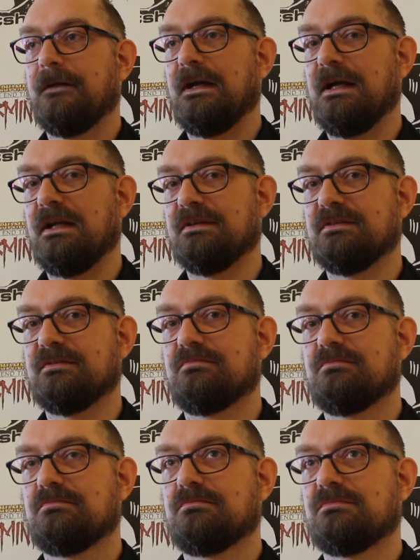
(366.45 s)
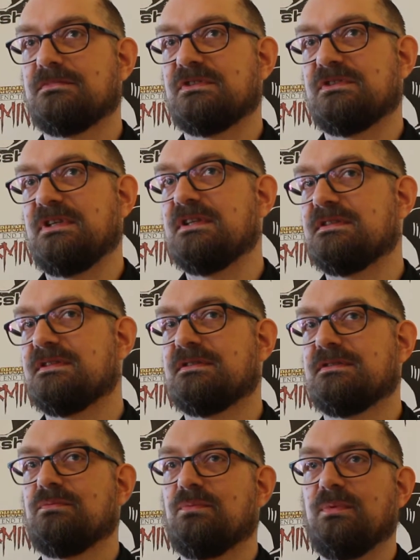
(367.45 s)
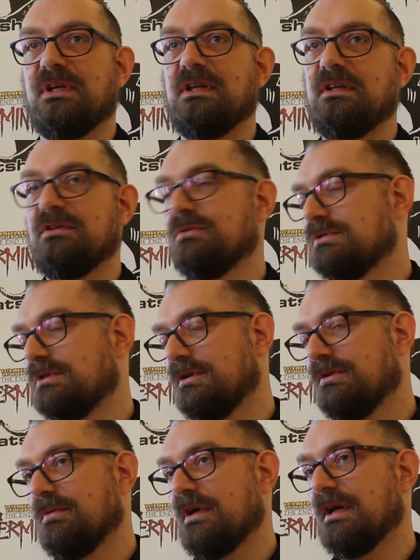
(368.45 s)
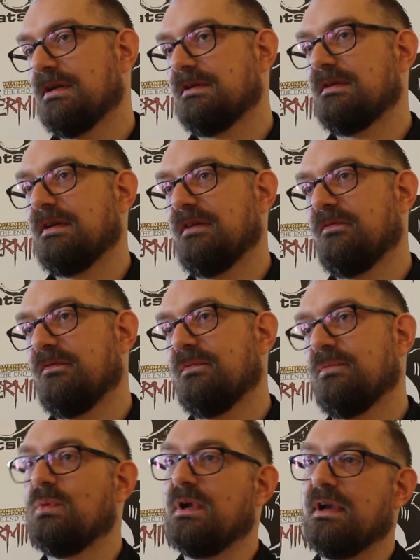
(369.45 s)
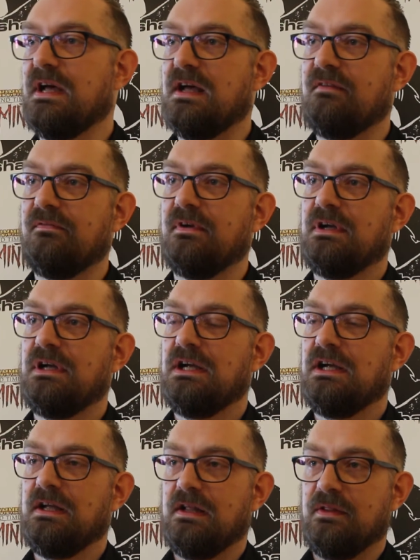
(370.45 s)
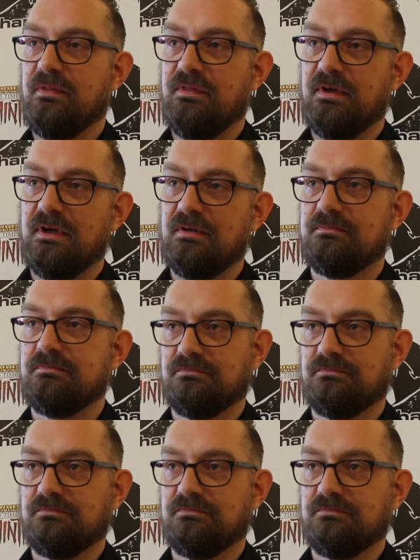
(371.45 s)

And since we usually do that, if one have the